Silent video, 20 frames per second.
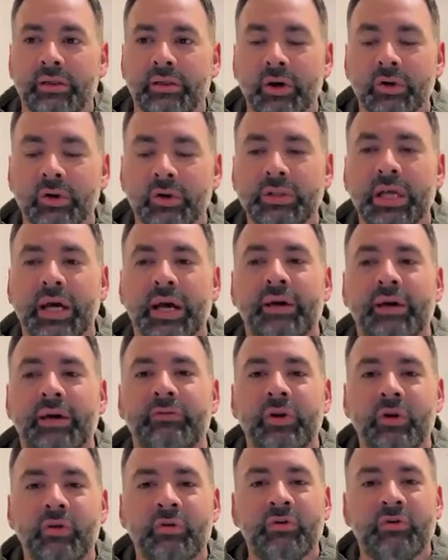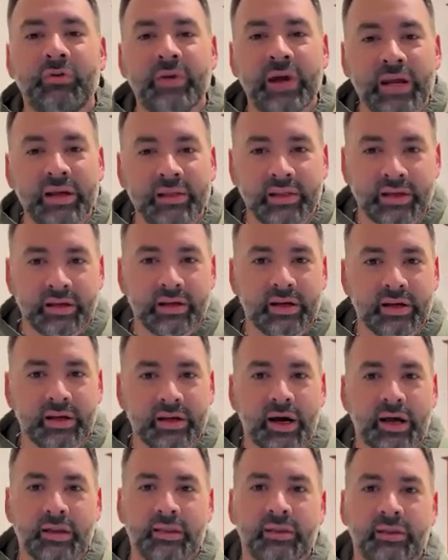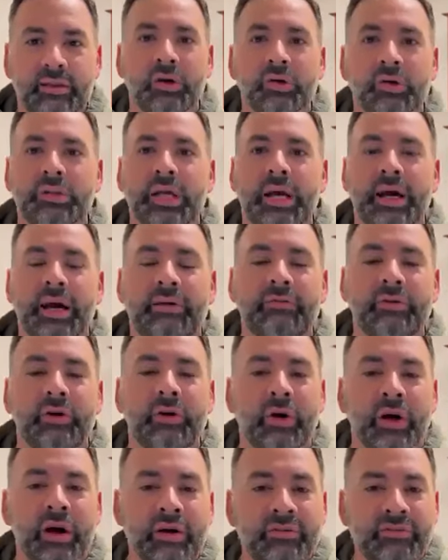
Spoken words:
those that have no faith in God, those that have no